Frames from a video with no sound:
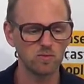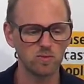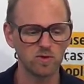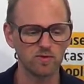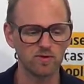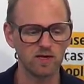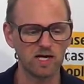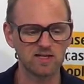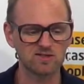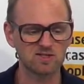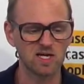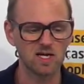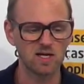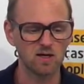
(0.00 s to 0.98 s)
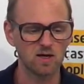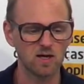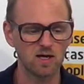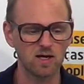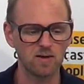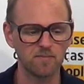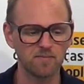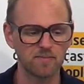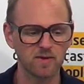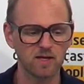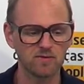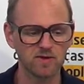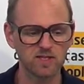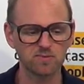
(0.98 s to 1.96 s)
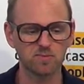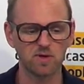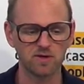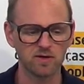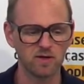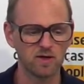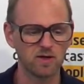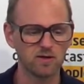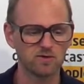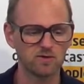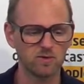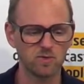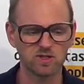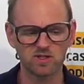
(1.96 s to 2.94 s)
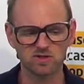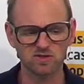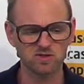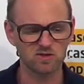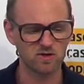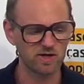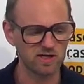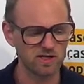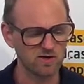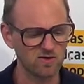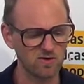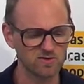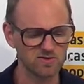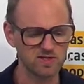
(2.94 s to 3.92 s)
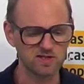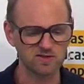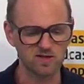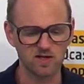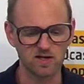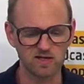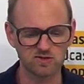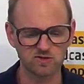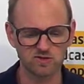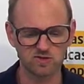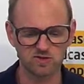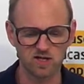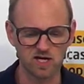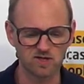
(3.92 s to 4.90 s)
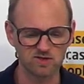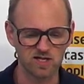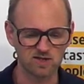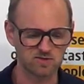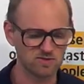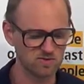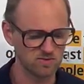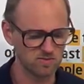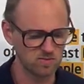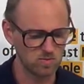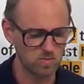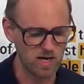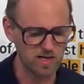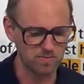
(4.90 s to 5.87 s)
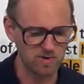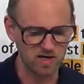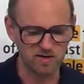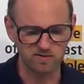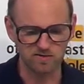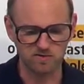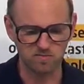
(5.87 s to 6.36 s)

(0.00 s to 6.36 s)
with, let's say, this button, which is currently called detail. Let's change that to white balance